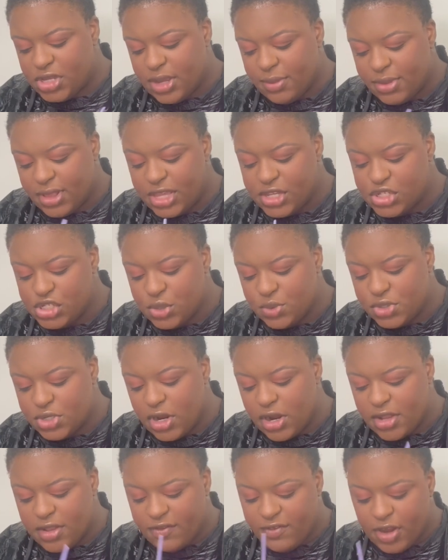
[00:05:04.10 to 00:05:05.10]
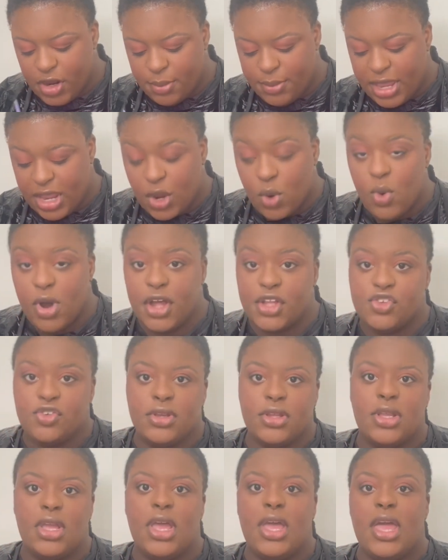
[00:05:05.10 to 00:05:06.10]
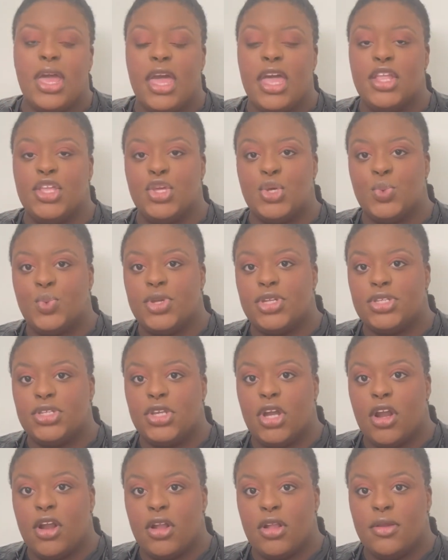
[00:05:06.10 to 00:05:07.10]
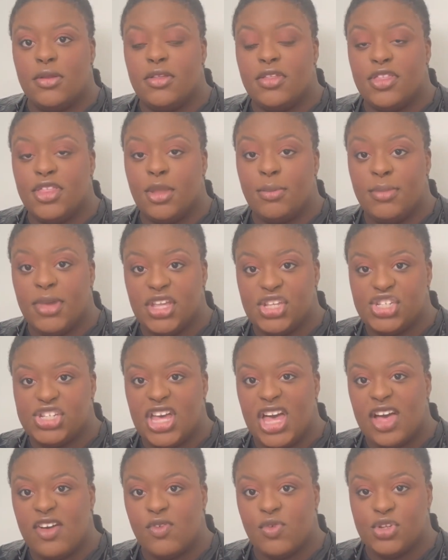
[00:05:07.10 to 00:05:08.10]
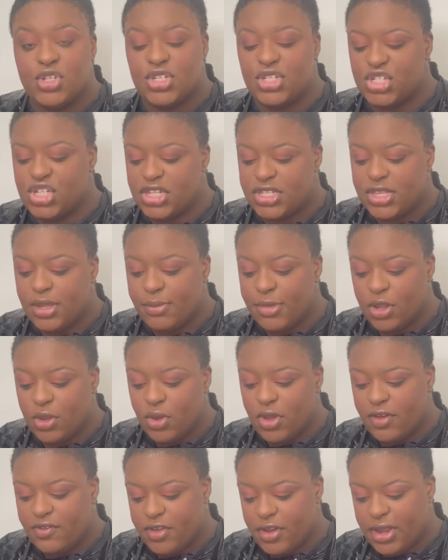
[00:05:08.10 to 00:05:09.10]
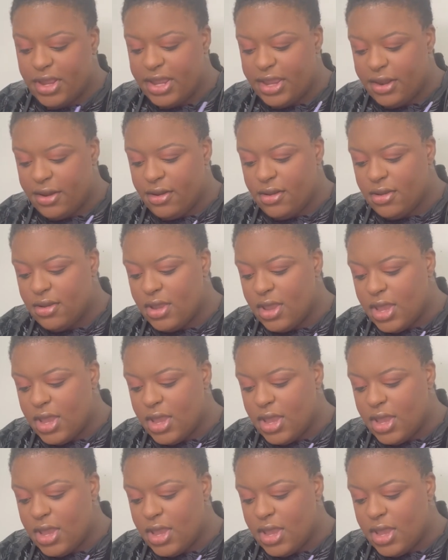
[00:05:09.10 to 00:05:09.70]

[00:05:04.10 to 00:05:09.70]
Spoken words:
application, you would start in the very back quadrant, and you would start the mid shaft, which is just the middle of your hair.